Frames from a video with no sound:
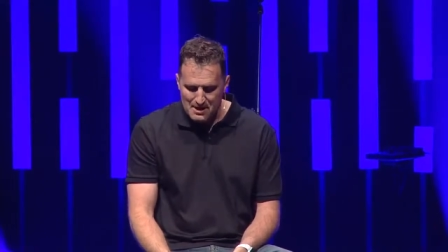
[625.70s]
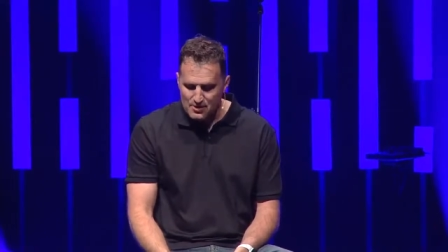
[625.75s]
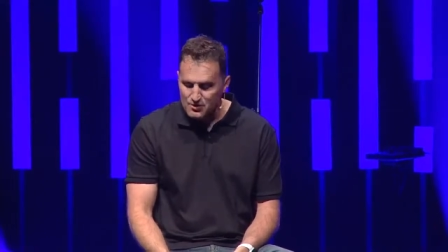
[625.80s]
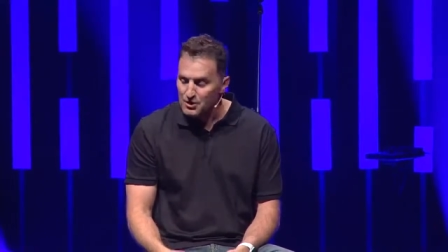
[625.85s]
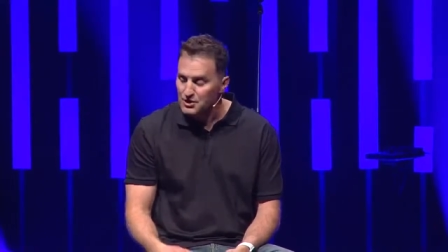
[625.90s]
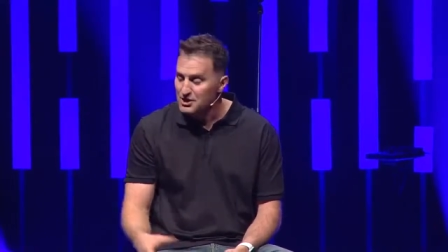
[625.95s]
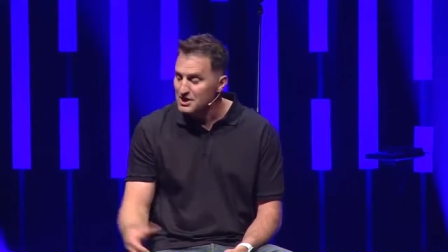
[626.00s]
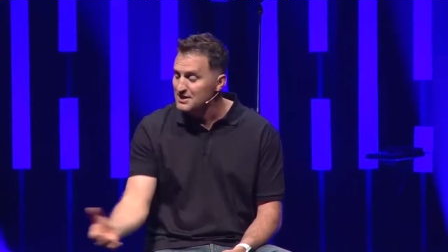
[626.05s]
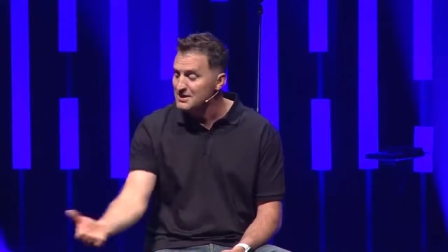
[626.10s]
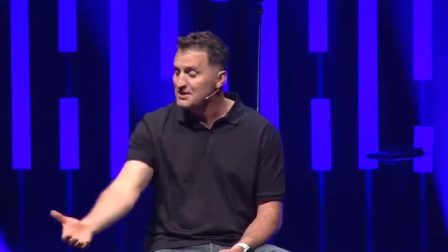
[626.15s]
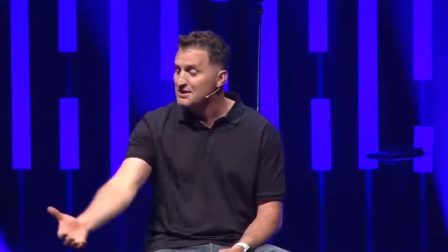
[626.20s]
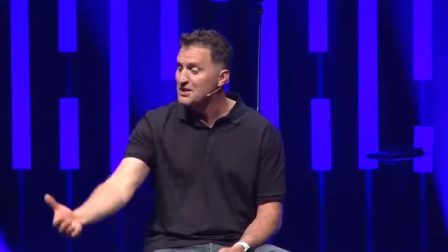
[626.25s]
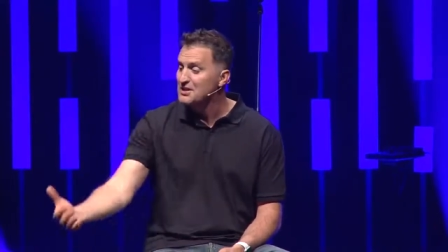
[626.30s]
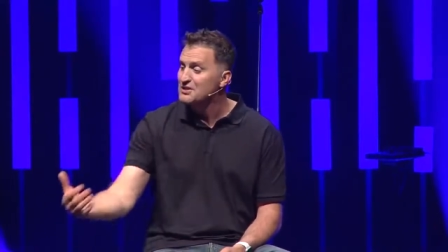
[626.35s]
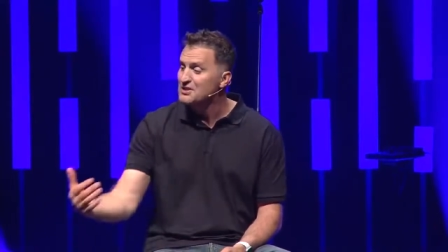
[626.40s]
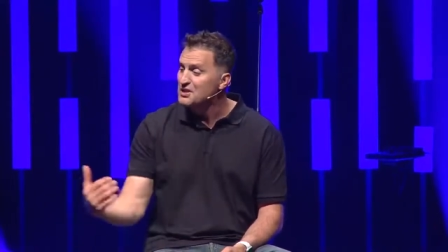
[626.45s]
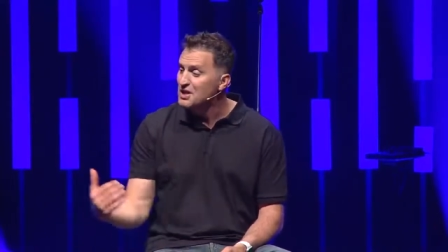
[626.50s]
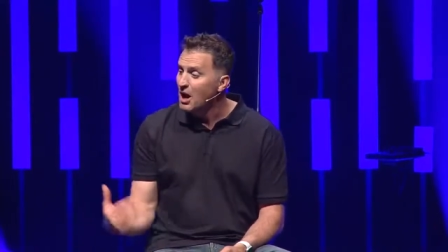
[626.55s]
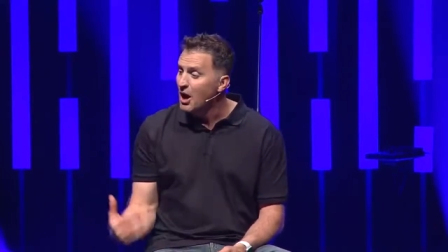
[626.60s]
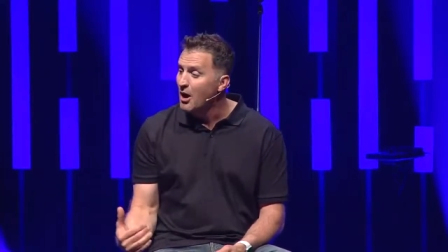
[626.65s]
So Jesus
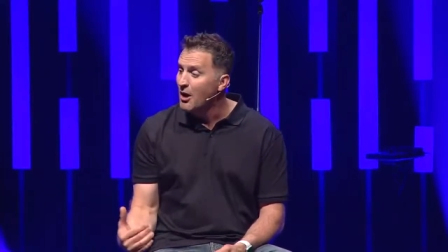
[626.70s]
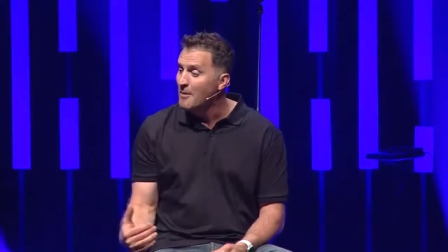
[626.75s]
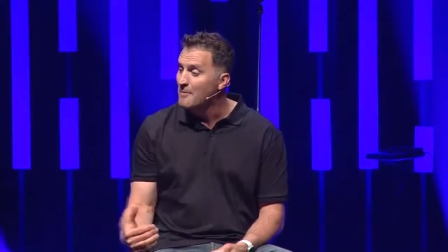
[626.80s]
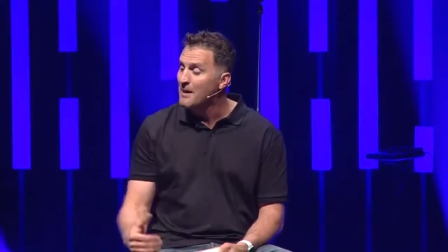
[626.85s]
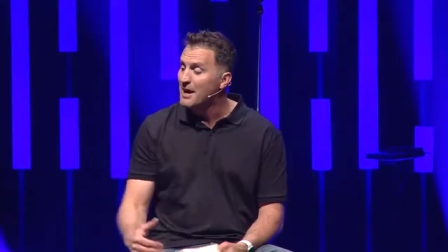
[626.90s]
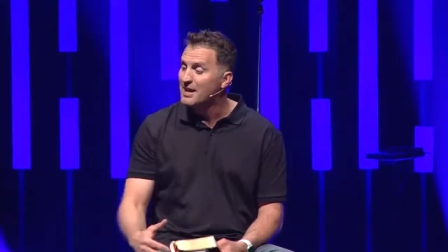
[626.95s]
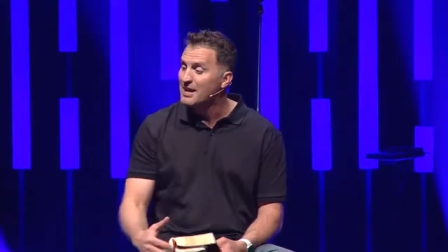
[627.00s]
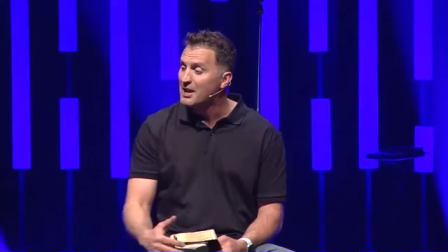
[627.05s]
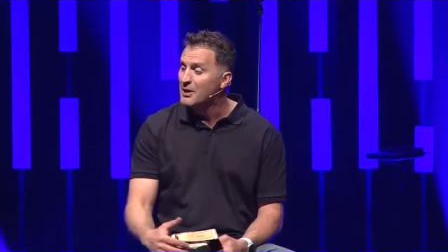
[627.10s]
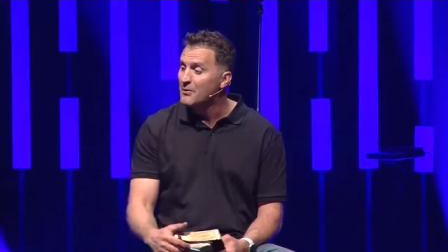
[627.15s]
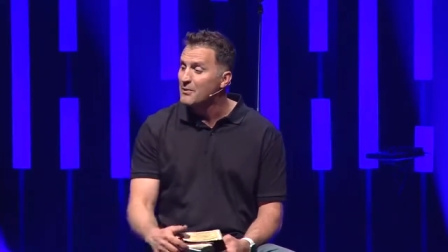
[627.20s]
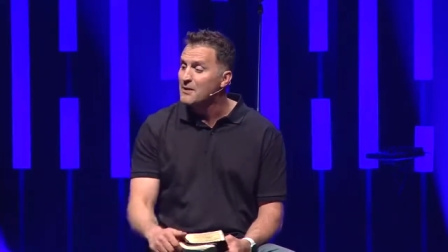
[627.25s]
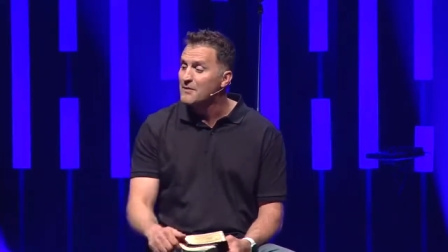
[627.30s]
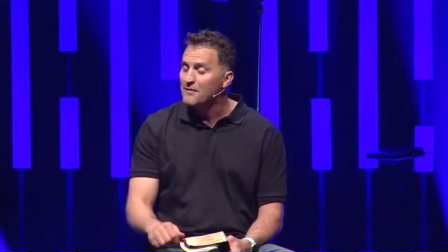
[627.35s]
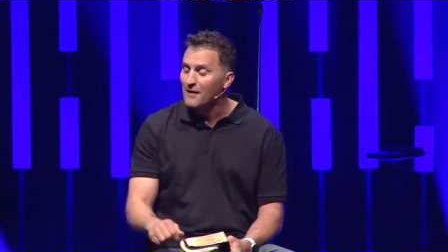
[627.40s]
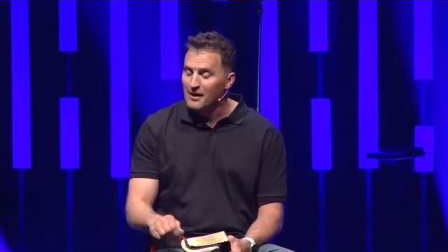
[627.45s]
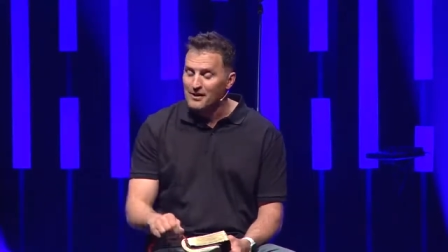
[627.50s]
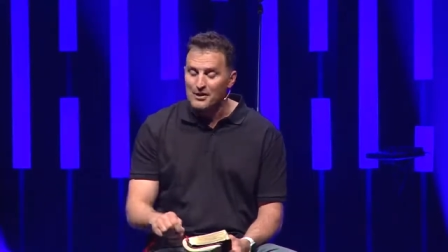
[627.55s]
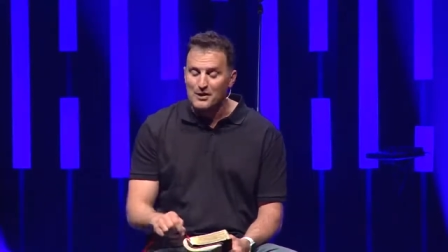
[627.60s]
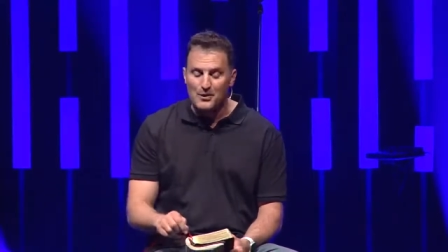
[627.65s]
says, Come. And here we
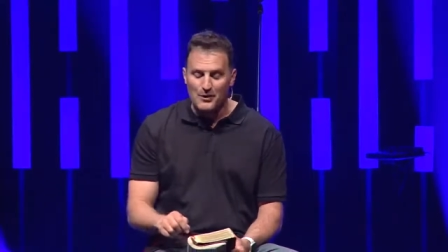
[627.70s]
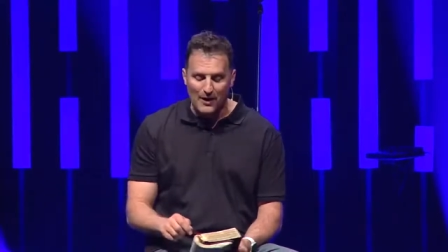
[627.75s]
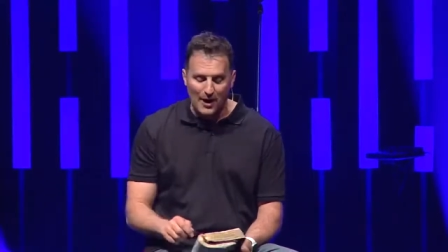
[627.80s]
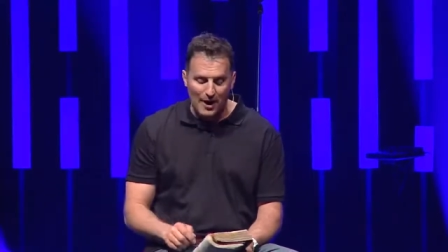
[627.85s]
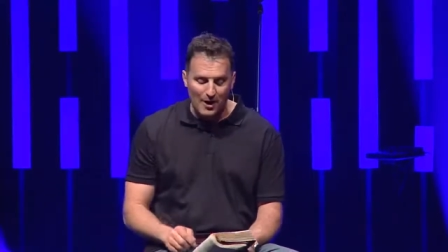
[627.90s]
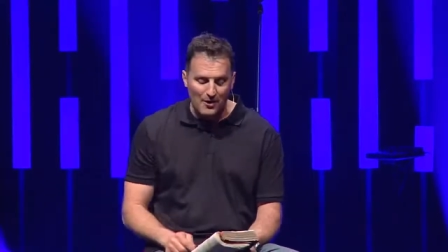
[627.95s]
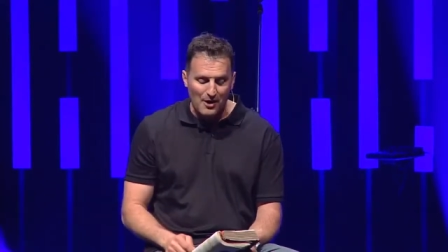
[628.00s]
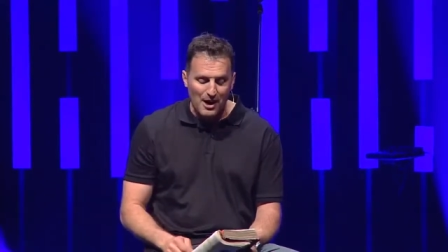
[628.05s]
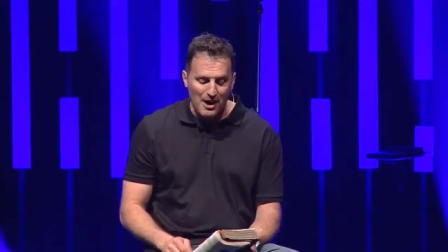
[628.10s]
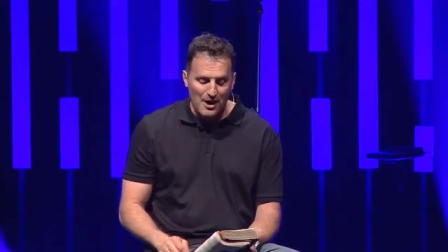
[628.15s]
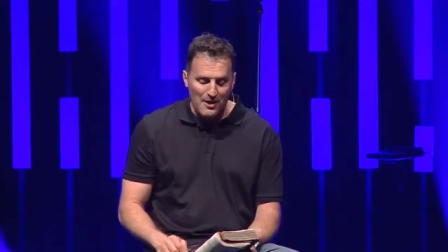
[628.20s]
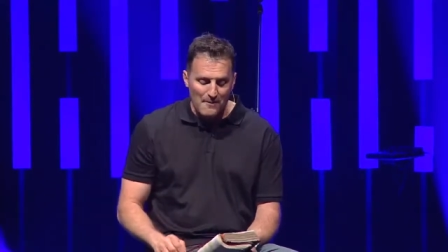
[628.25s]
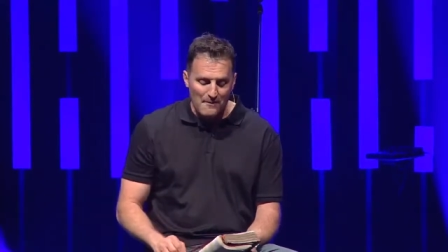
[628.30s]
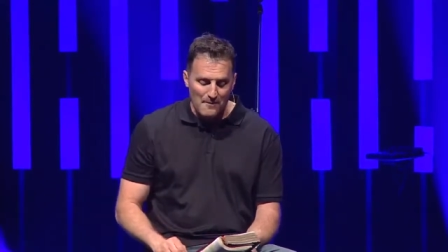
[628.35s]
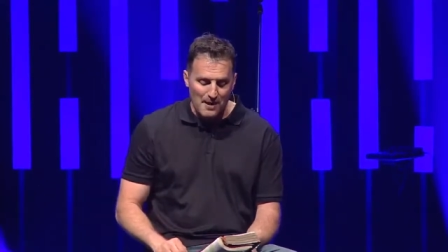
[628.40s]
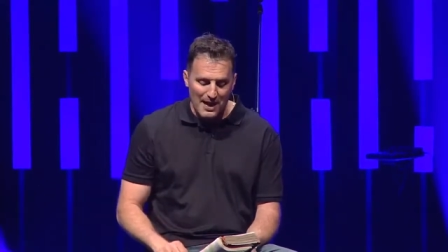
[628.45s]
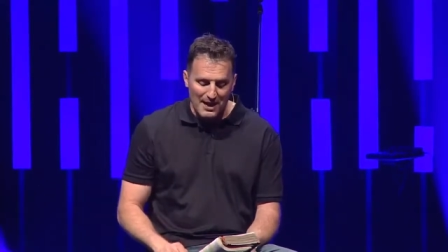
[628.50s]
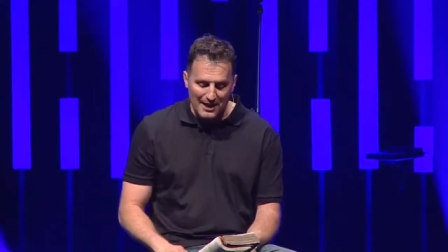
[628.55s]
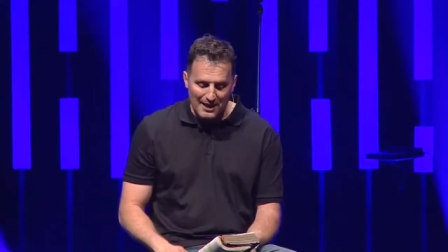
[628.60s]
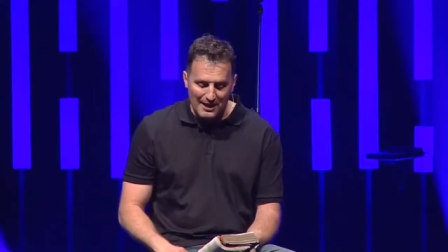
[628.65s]
find the crowd
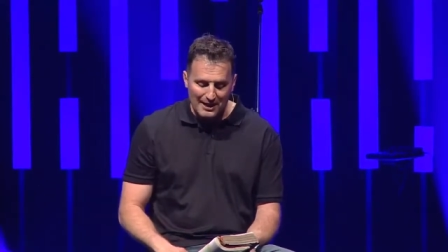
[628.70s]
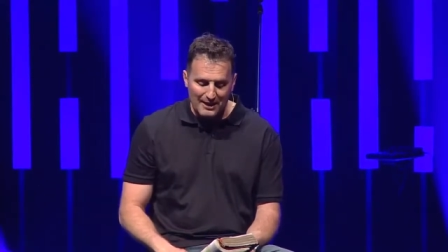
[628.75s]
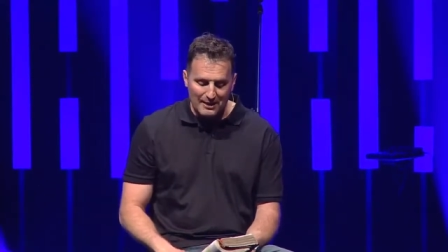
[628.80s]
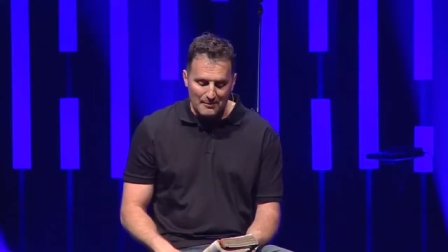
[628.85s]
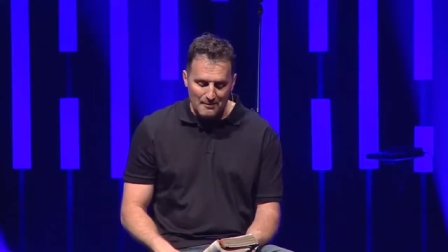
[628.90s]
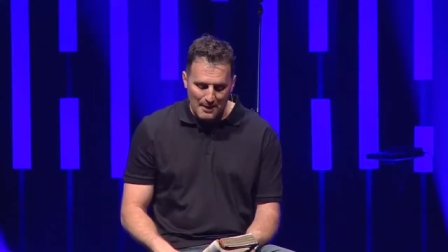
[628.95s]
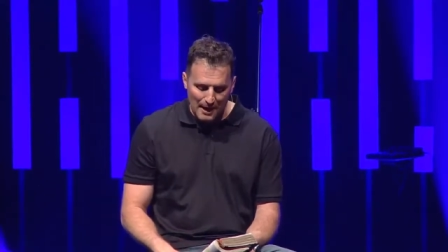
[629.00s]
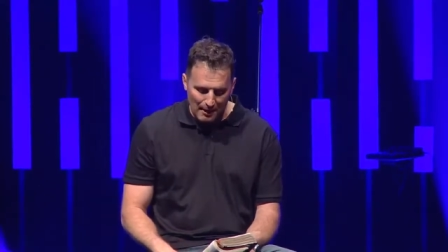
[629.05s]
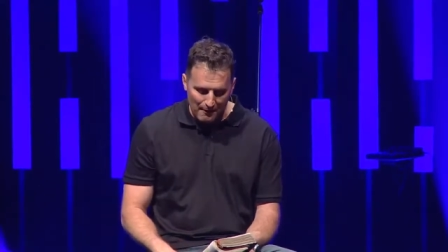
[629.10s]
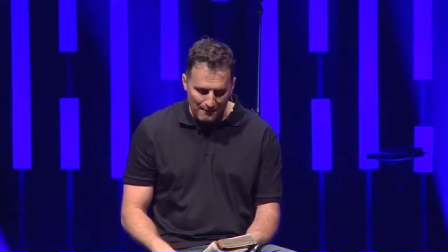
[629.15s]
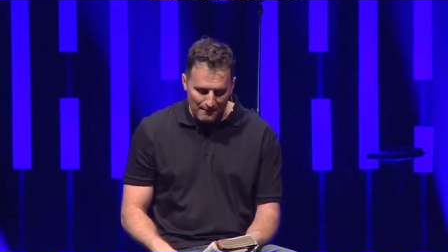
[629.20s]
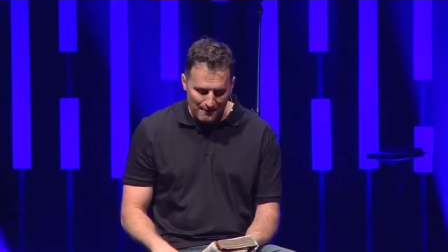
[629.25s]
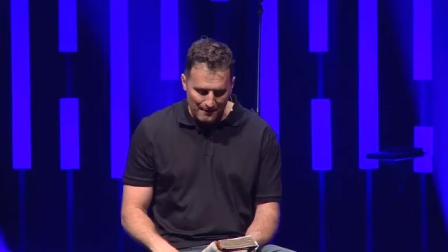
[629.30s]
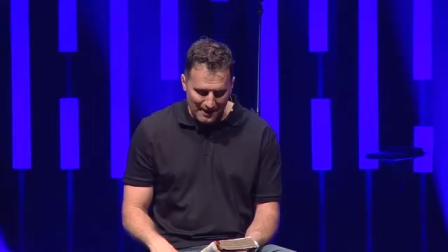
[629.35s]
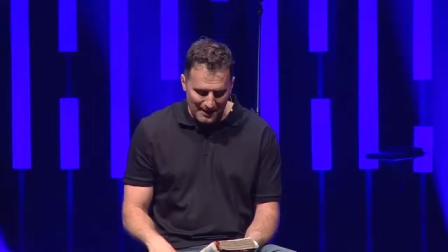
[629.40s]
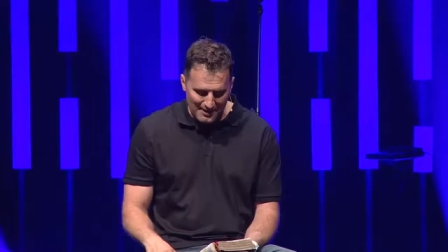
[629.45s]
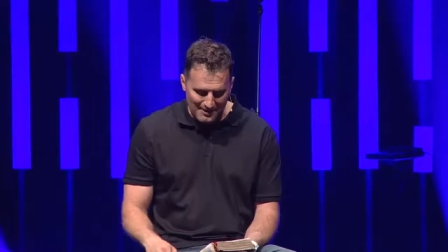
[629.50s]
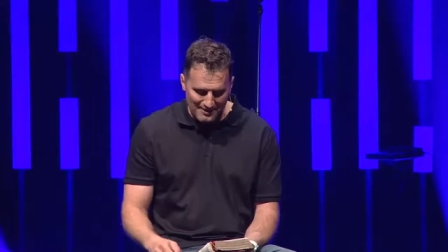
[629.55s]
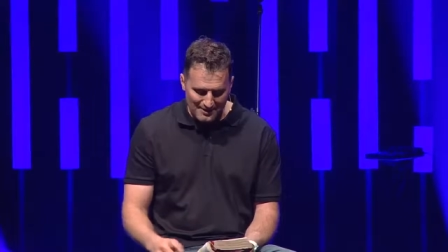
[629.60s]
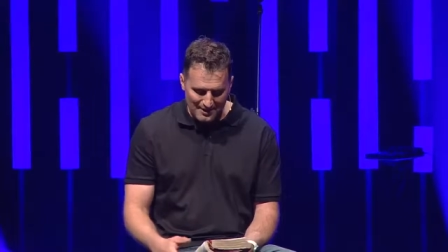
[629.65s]
making an about
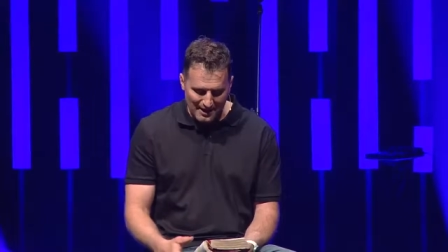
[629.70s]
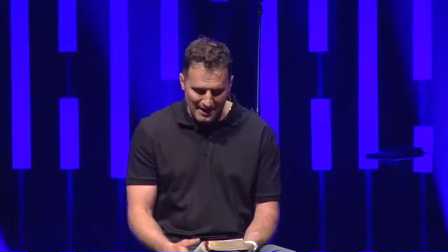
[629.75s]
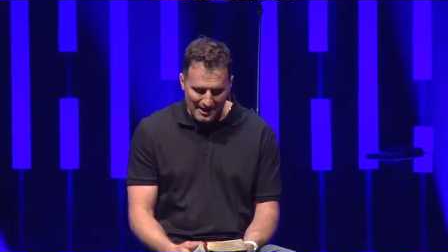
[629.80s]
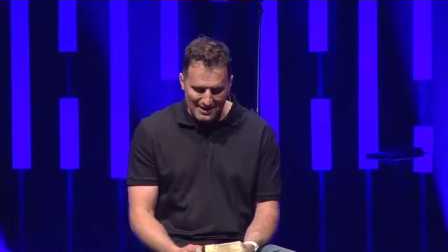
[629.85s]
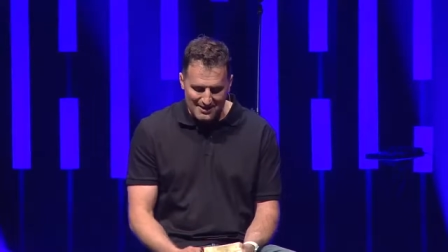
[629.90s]
face.